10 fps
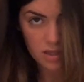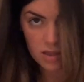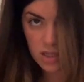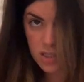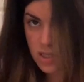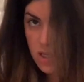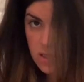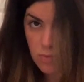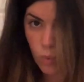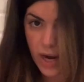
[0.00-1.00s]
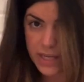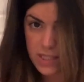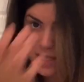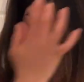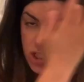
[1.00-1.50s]
This is a wide
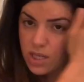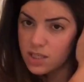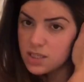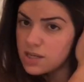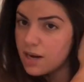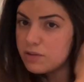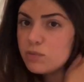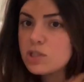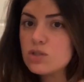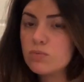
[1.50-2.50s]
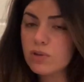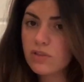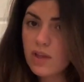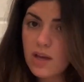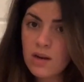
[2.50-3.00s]
section. It doesn't have to be super
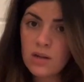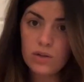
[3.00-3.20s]
thin.